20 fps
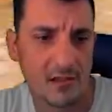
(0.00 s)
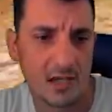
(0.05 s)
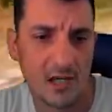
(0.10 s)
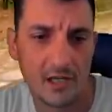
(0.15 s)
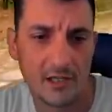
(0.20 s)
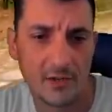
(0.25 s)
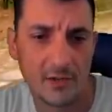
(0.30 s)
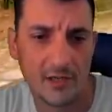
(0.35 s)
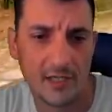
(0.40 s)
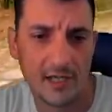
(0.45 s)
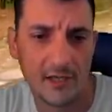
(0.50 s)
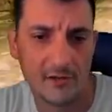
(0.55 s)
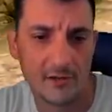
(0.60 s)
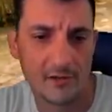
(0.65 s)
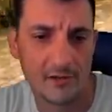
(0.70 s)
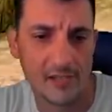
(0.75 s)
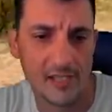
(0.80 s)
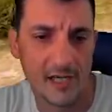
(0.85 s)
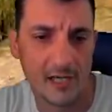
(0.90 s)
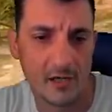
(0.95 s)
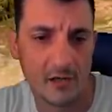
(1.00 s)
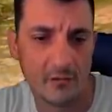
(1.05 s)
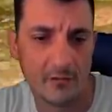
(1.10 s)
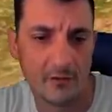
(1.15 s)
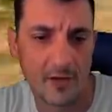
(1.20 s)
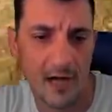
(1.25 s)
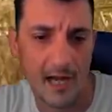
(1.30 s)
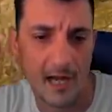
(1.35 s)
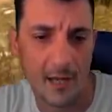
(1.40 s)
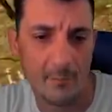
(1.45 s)
You can either take
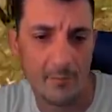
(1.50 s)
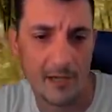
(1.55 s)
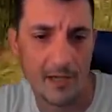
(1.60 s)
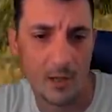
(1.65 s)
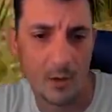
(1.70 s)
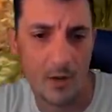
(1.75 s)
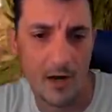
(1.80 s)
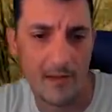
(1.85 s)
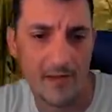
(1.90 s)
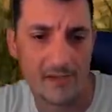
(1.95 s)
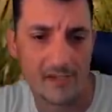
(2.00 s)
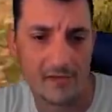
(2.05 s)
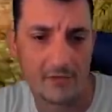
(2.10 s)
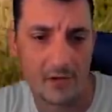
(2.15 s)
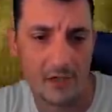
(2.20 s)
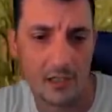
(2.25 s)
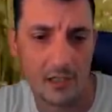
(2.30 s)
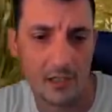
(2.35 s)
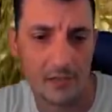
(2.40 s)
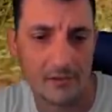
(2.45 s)
over a POI that you've already